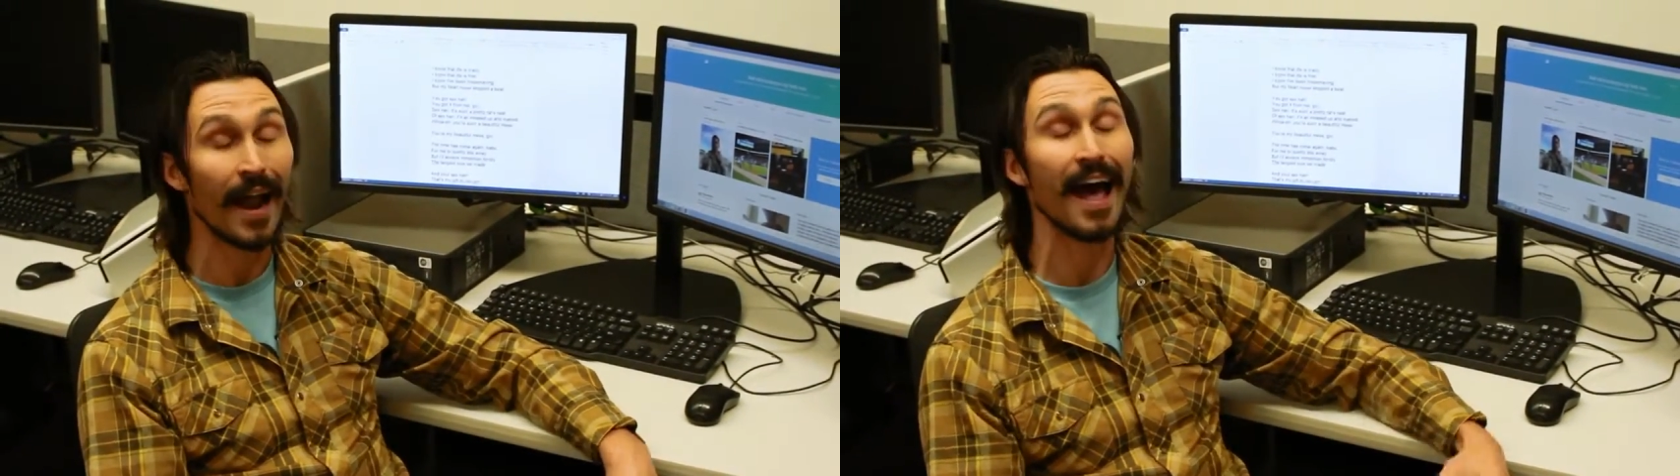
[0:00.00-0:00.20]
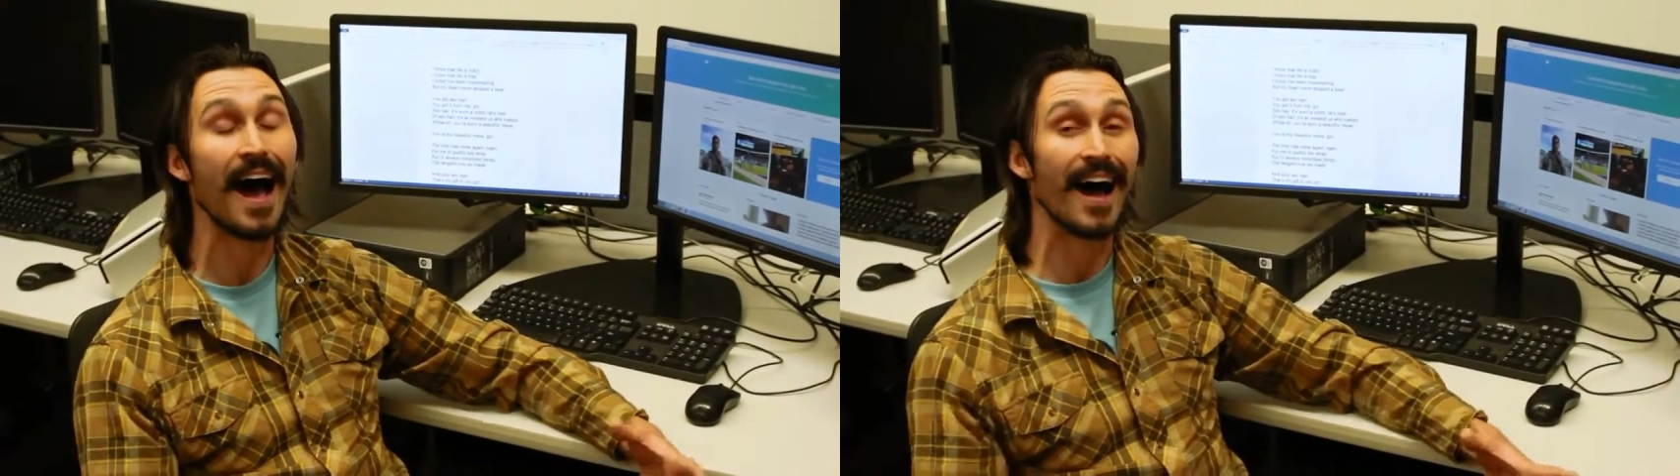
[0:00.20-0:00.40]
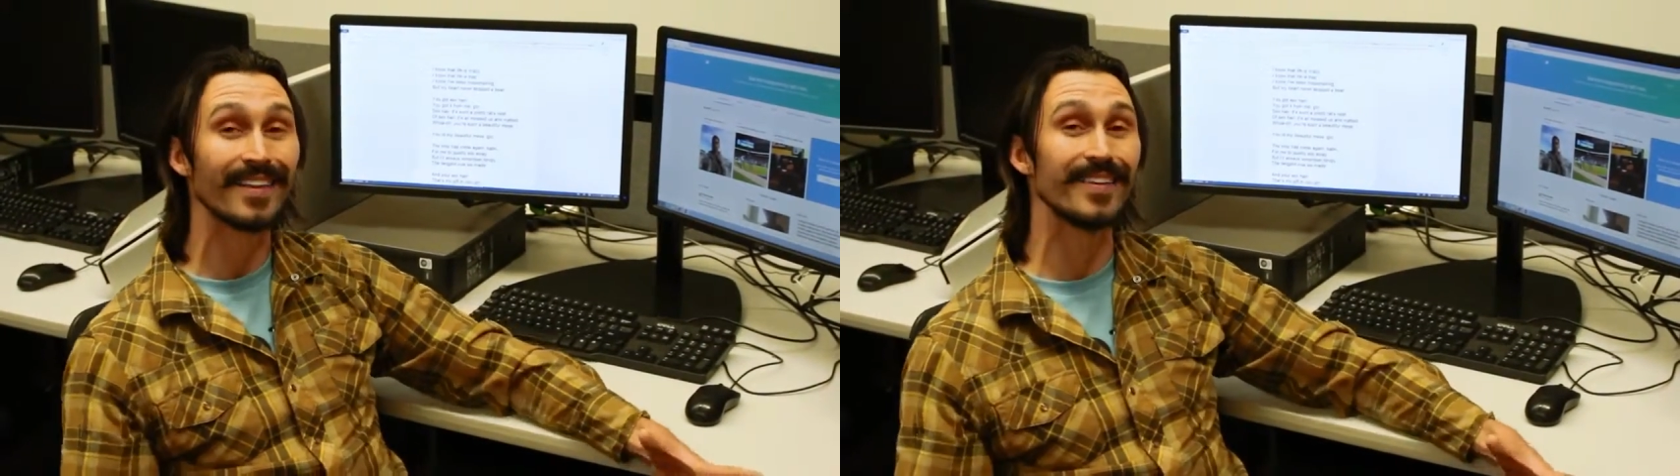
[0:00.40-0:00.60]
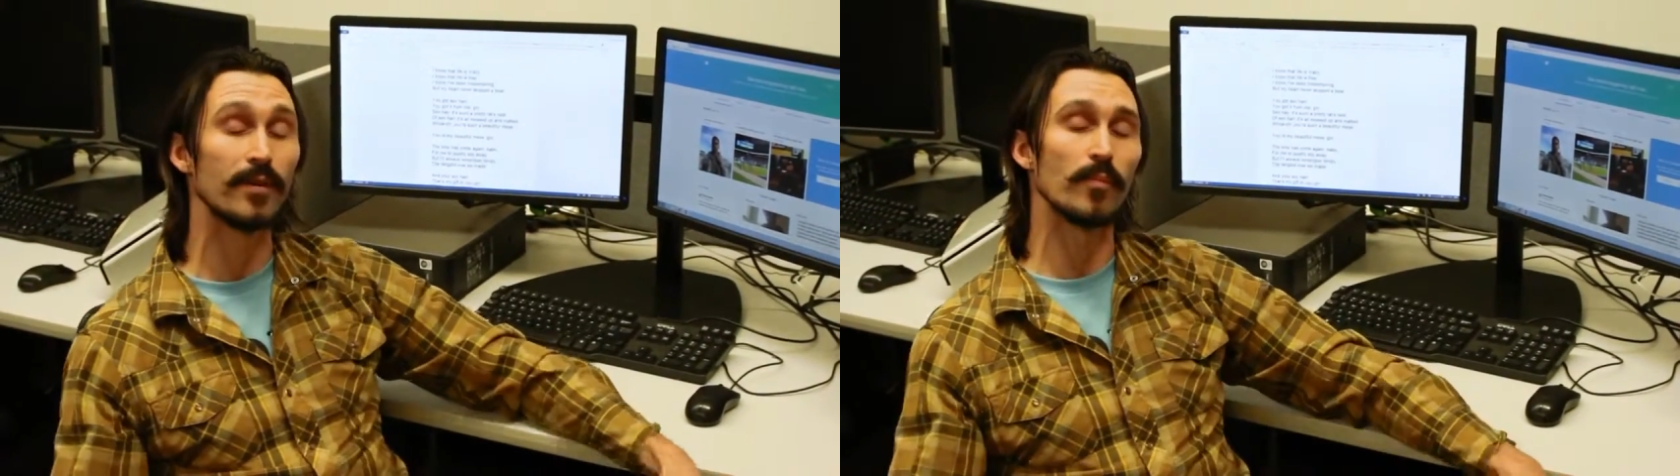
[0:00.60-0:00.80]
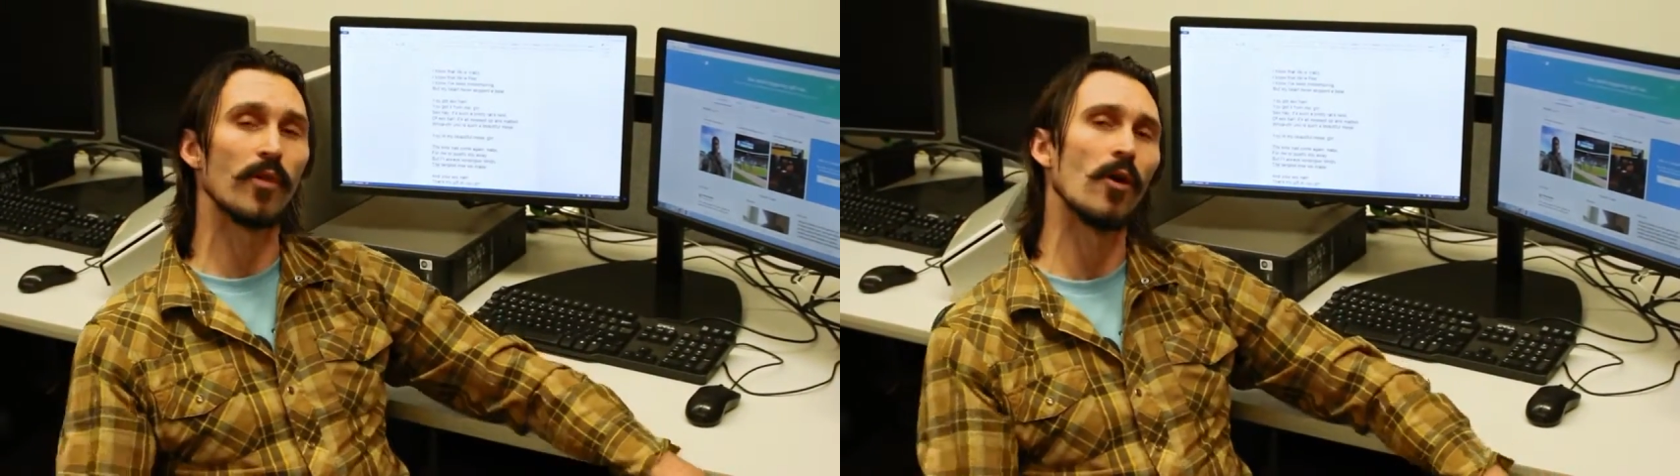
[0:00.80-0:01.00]
I got a hot
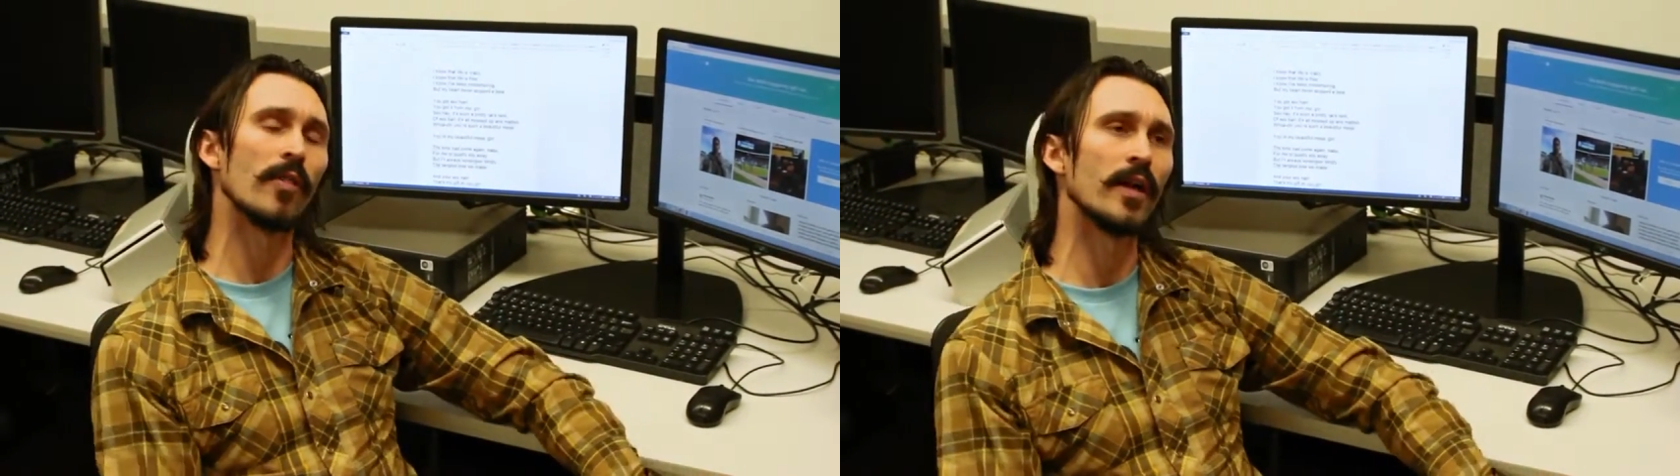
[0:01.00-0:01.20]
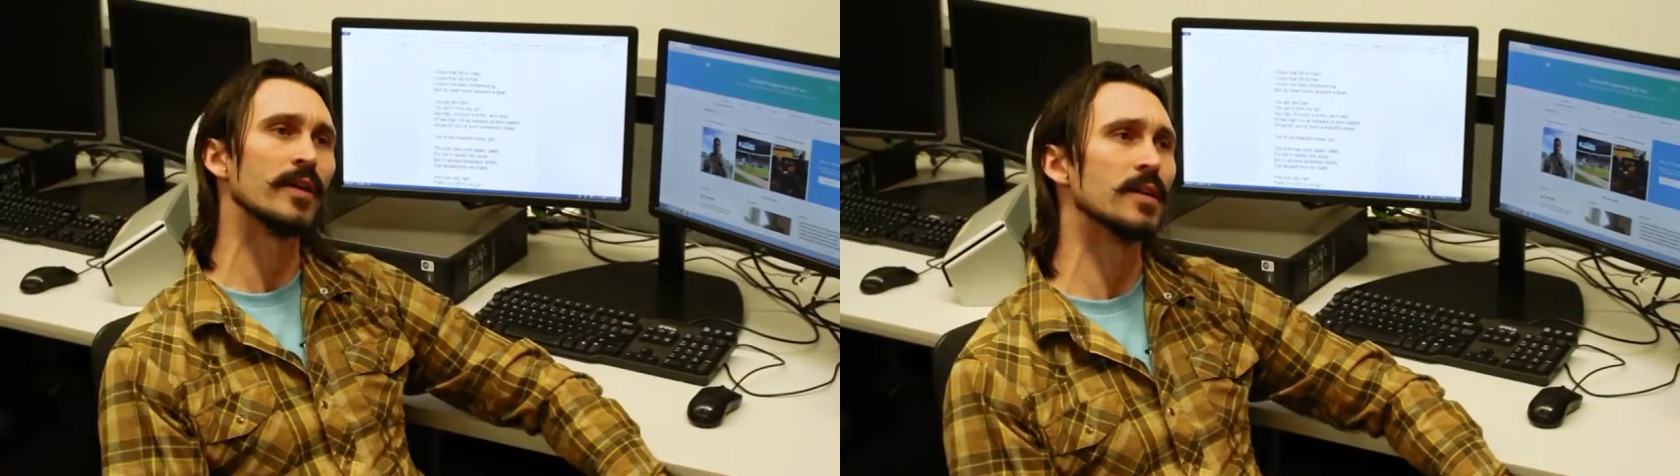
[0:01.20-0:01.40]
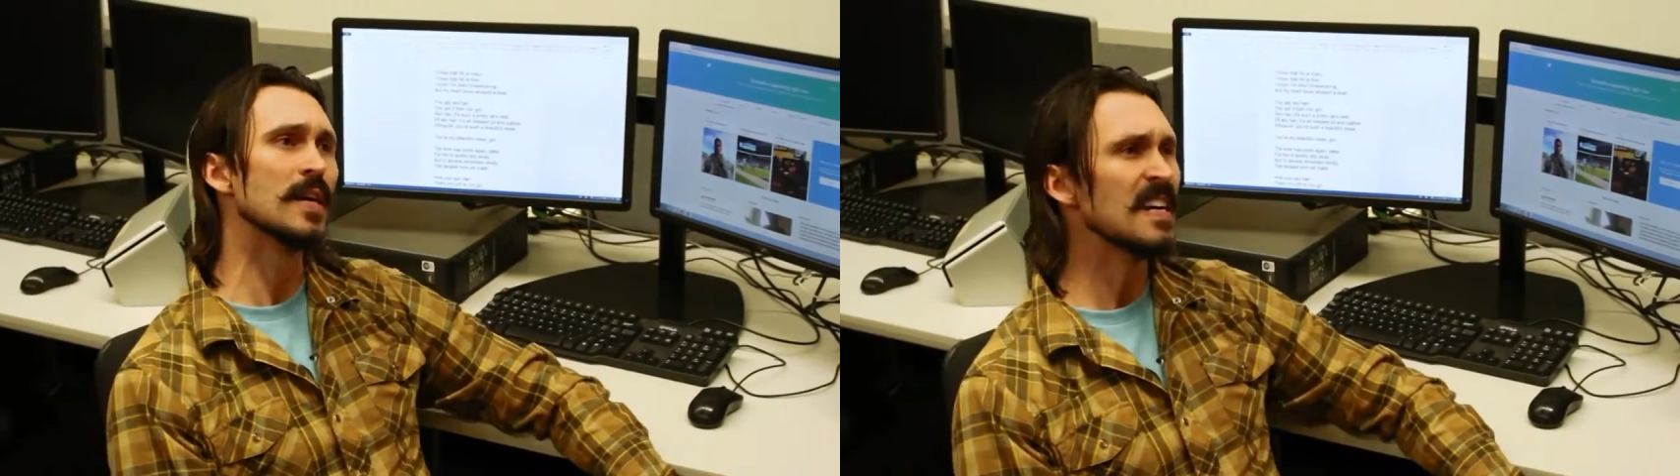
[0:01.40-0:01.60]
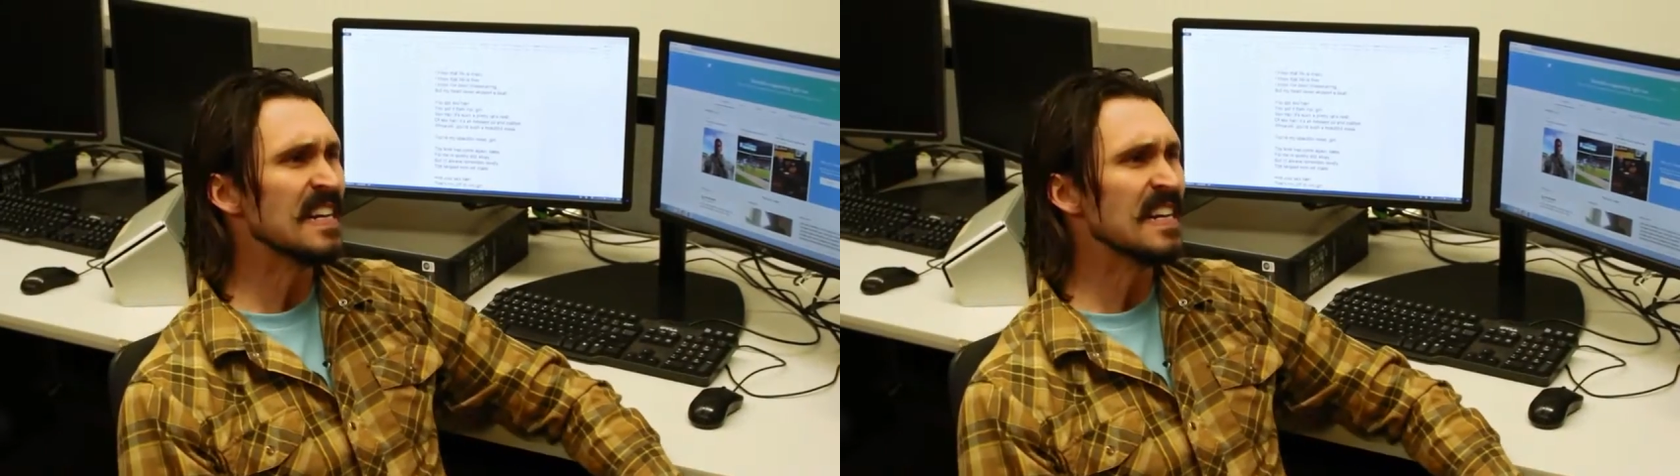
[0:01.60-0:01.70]
tip though that it